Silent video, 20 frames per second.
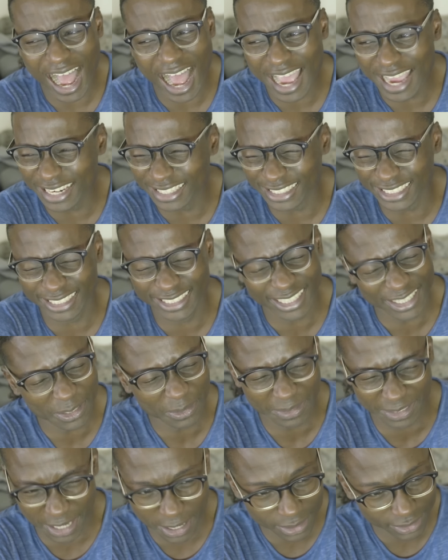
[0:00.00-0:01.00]
I
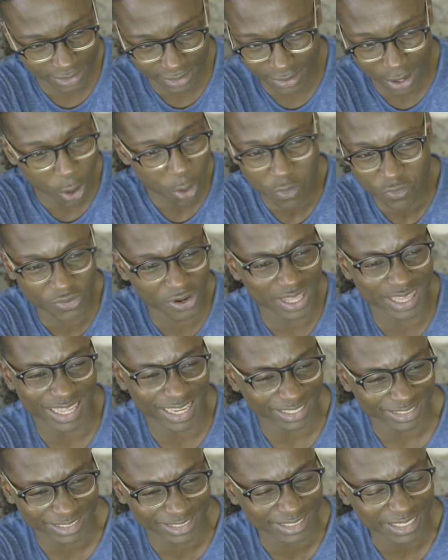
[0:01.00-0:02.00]
still can't get over
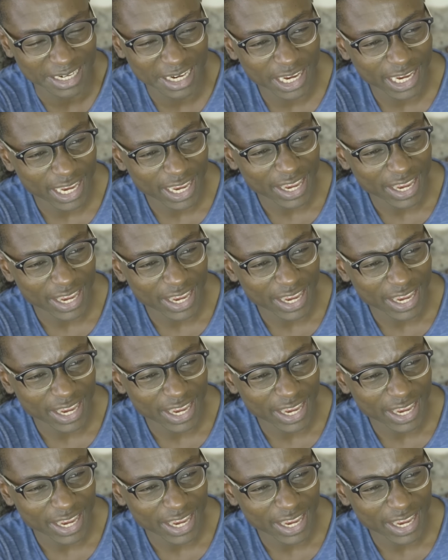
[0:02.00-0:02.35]
this.